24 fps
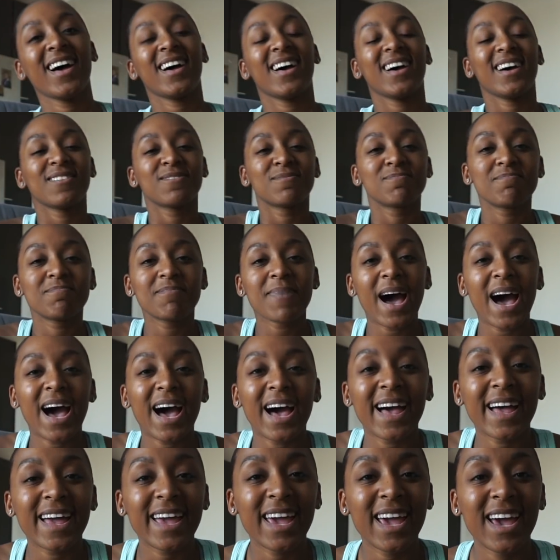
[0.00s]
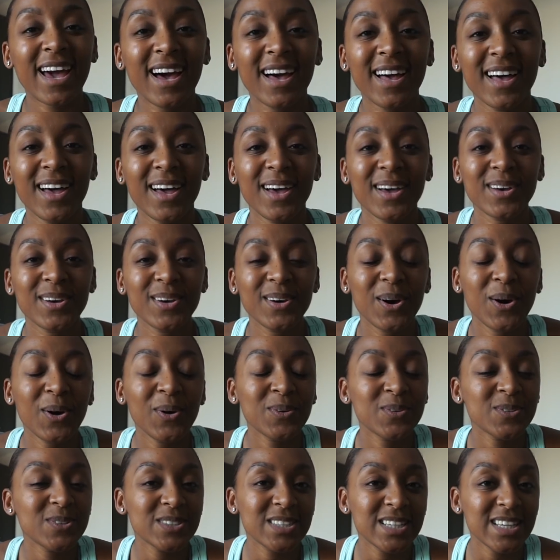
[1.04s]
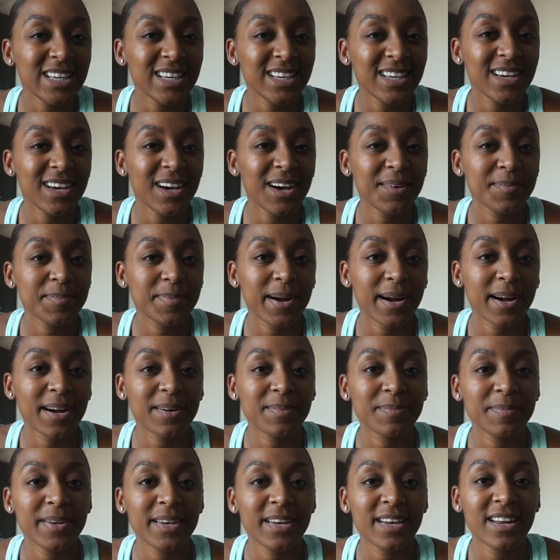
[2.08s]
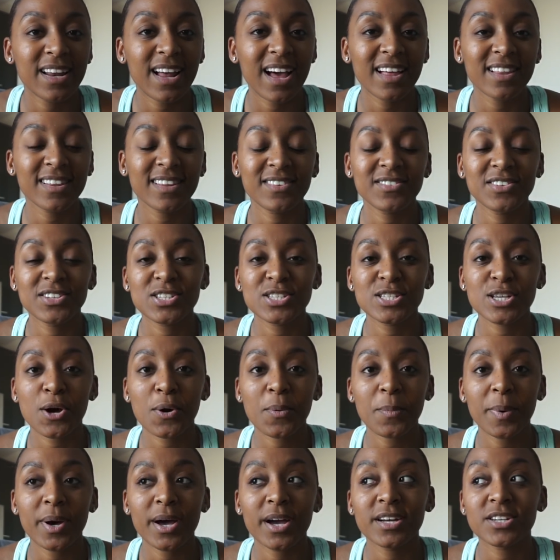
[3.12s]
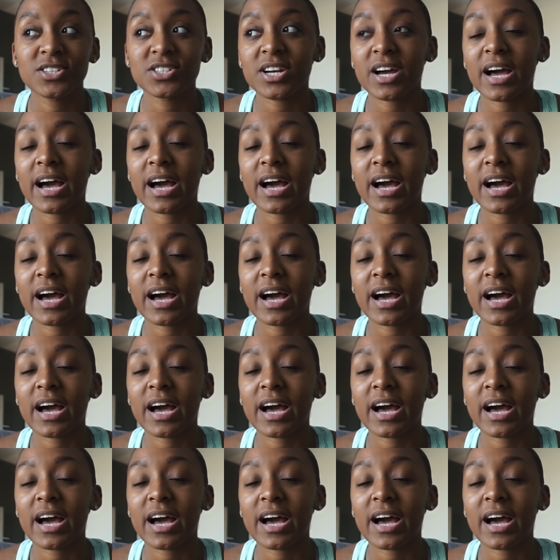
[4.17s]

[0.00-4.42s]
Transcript: of my cozy apartment. I love it so much.